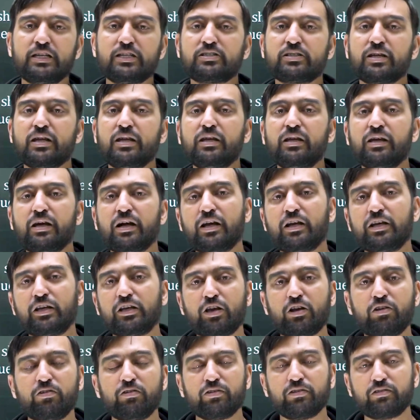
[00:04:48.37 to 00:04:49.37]
in
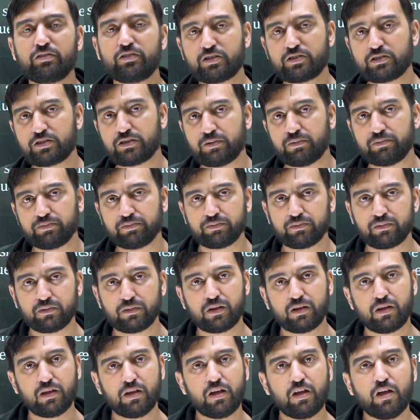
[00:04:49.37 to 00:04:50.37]
continuous system.
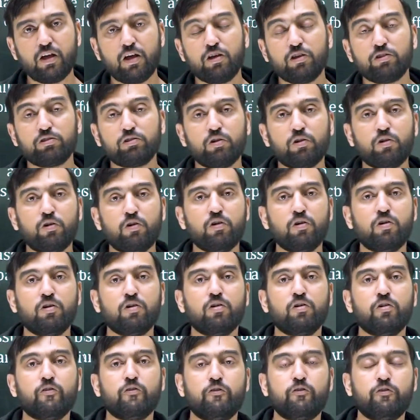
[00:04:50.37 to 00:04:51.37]
So,
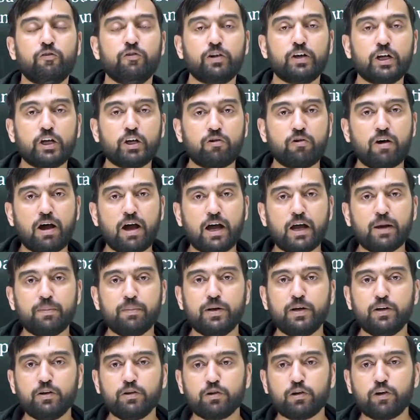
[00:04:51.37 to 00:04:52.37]

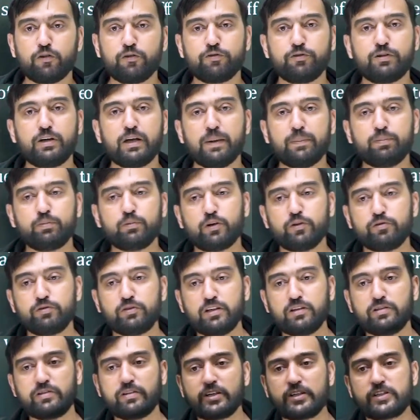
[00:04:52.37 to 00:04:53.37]
requirement of depth of the
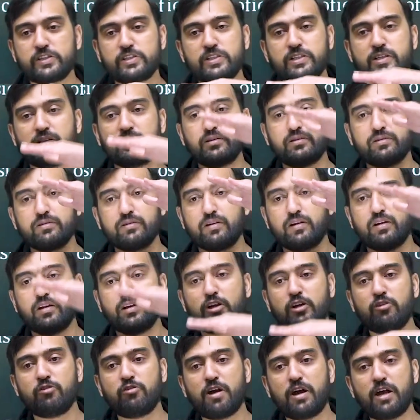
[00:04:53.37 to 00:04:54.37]
section,
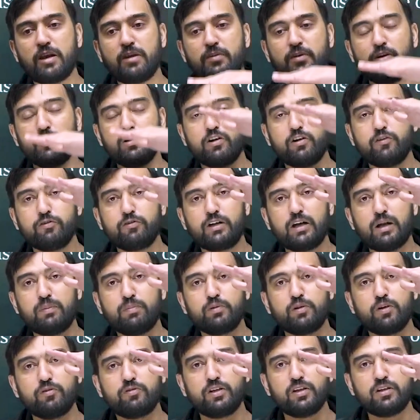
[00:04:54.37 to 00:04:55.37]
requirement of depth
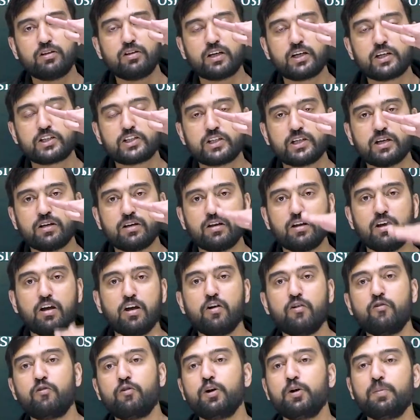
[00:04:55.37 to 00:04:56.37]
of the section
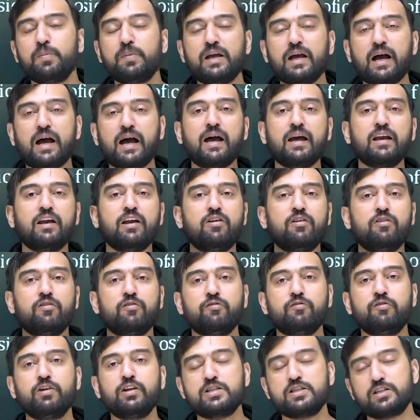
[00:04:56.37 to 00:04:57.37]
would be higher in
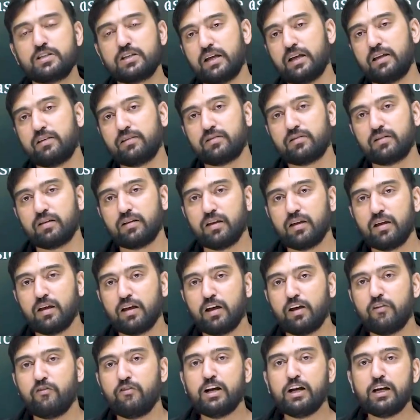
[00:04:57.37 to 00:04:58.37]
which case?
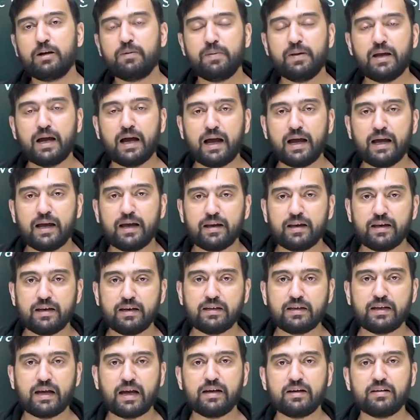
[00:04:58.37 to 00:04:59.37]
Will it be higher in
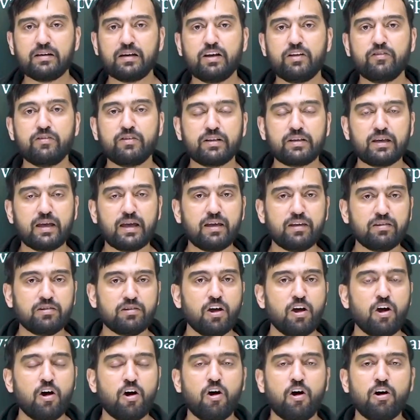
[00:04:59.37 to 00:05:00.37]
cantilever case,
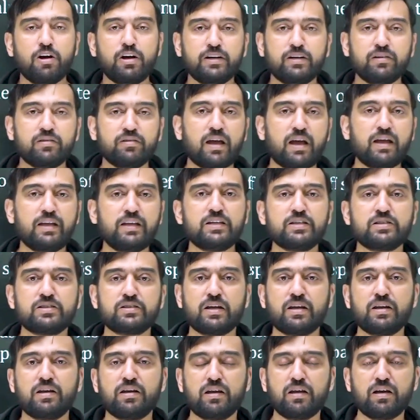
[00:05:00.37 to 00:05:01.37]
or it is highest
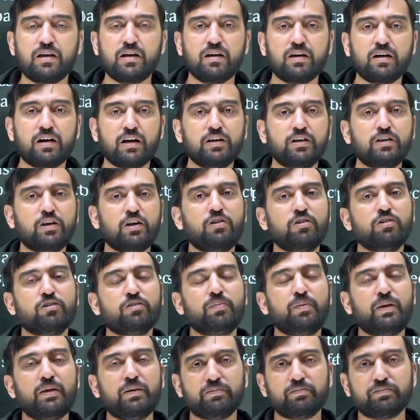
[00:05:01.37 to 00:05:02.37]
in continuous
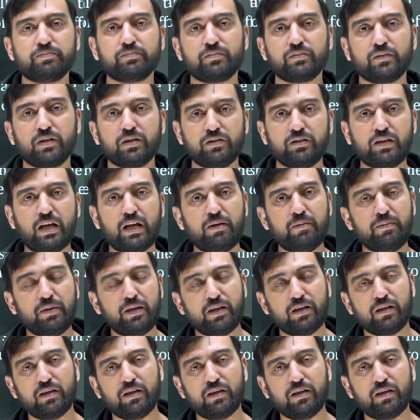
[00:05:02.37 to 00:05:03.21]
beam? Tell me.